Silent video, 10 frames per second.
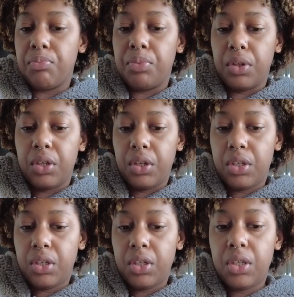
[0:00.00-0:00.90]
book,
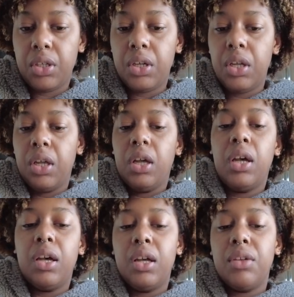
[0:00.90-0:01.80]

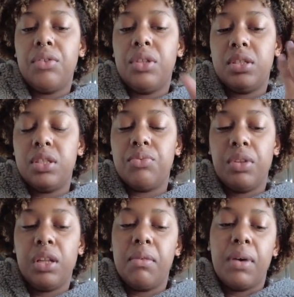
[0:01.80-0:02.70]
this is
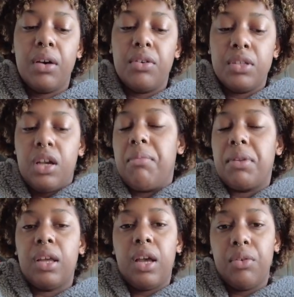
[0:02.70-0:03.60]
reading about a
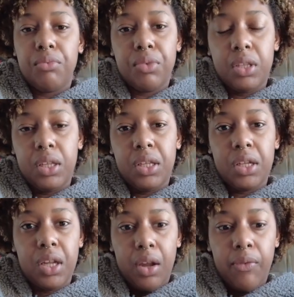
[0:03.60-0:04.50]
topic that I don't
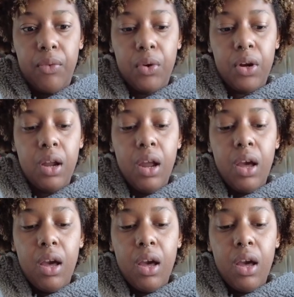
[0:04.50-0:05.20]
really care for,